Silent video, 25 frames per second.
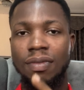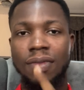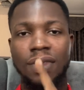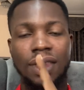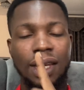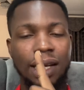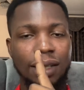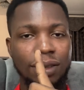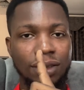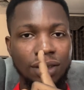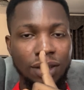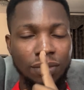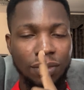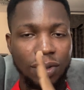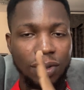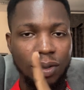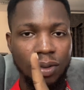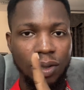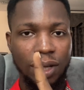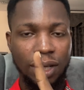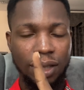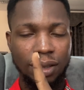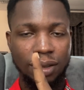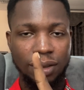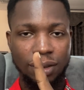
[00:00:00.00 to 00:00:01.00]
That's number
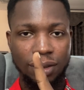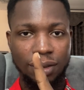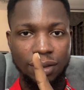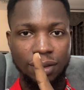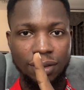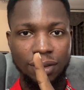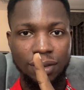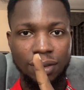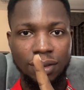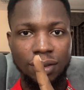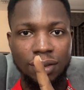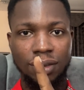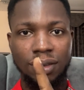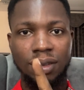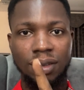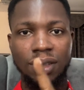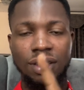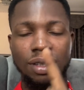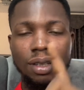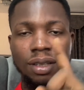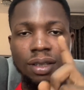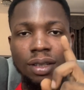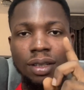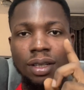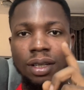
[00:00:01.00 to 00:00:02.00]
one.
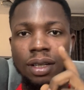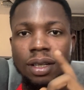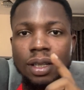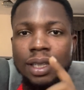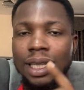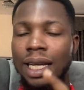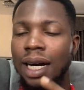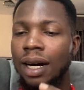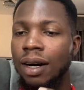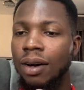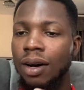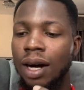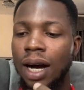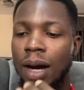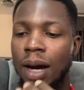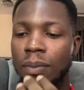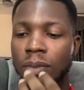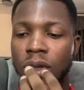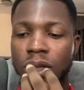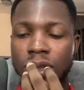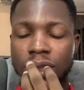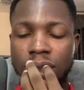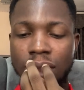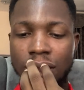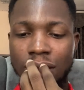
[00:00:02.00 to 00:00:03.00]
Now, I'm
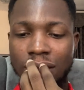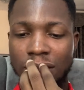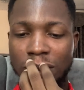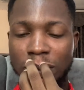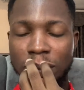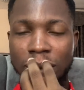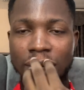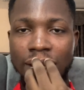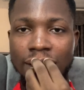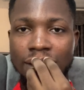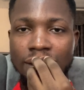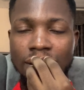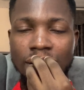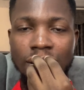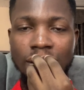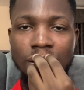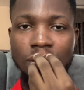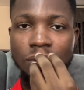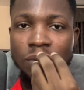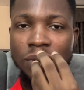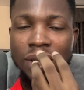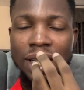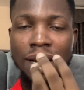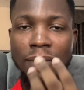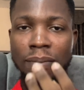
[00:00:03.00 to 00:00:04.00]
not saying these people are saying it
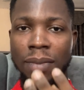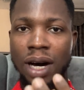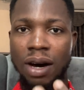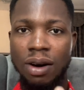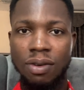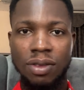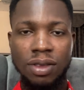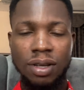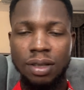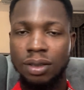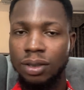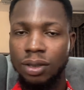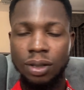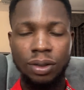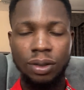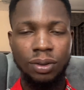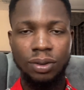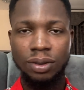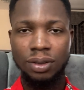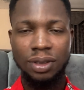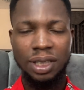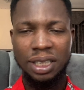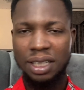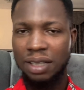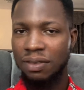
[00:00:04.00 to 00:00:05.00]
with their mouth. No,
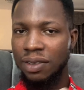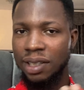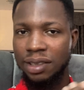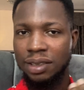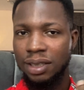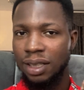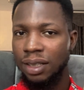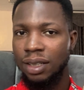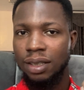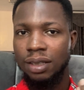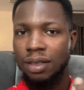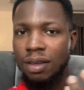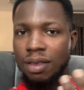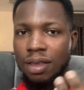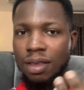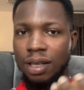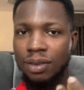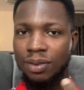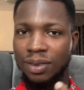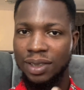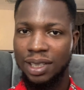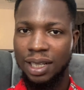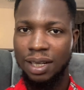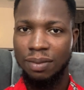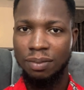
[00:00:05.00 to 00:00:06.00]
they never said anything
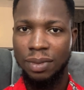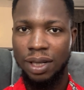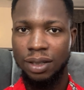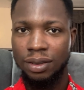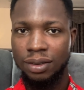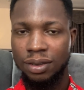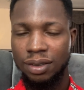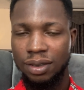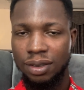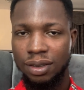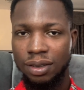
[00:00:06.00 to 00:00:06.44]
with their mouth.